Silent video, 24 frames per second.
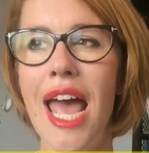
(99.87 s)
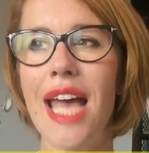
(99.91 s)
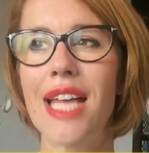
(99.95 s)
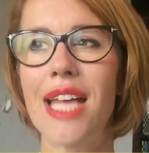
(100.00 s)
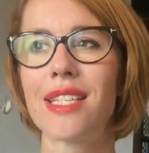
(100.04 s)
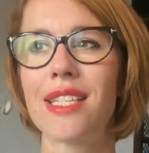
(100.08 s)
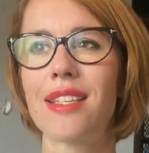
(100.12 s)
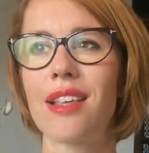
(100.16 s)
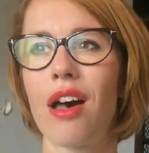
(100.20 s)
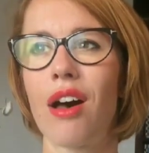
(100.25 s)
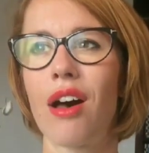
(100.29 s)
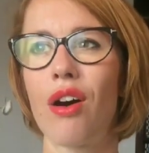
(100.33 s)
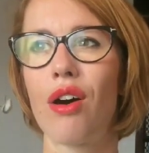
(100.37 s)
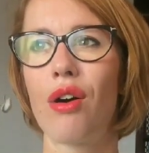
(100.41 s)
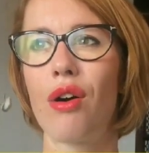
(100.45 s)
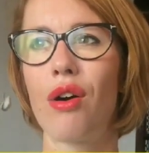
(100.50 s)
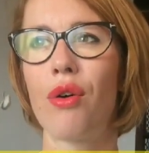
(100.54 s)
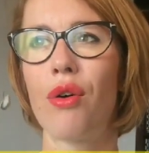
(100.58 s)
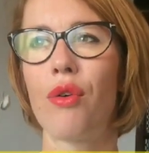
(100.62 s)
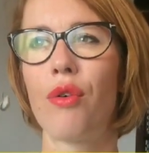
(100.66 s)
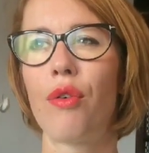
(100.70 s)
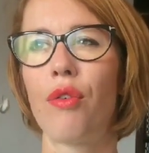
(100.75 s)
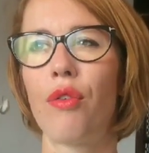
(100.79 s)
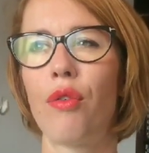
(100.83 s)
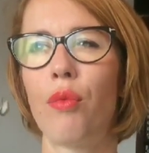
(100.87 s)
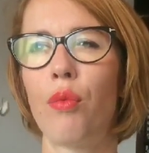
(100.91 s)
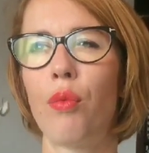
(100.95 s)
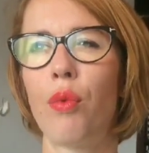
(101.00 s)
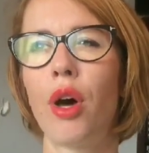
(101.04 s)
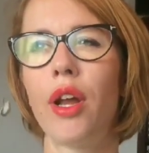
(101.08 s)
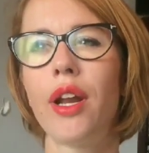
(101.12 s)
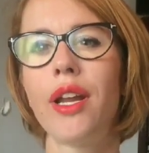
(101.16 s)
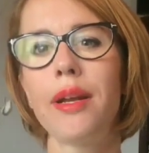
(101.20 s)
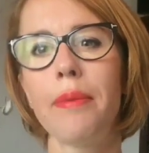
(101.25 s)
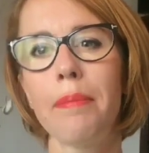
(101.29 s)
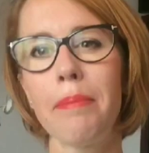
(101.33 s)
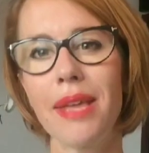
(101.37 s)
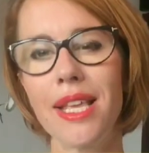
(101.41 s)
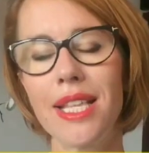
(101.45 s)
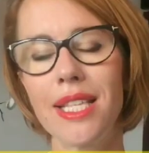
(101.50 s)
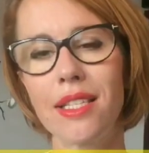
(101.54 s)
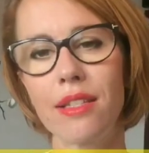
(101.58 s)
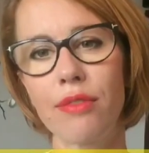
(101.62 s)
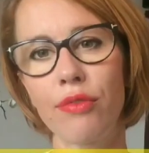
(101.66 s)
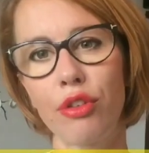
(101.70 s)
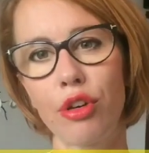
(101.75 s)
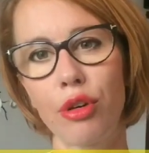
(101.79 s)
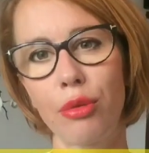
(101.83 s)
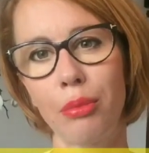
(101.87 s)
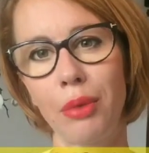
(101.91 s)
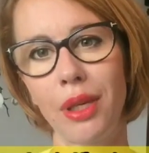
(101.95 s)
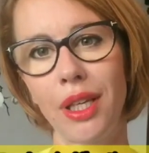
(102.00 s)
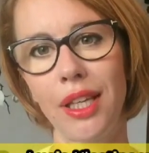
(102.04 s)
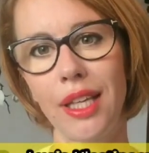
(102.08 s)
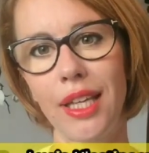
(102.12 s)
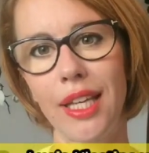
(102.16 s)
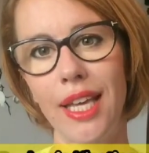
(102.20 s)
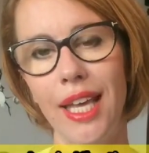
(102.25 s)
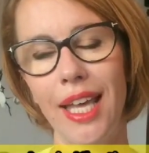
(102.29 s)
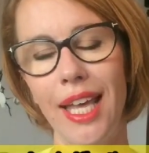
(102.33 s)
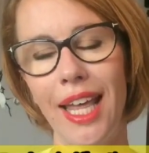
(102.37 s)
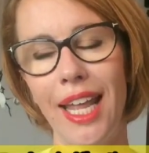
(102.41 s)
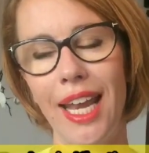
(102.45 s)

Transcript: And so what it means for me,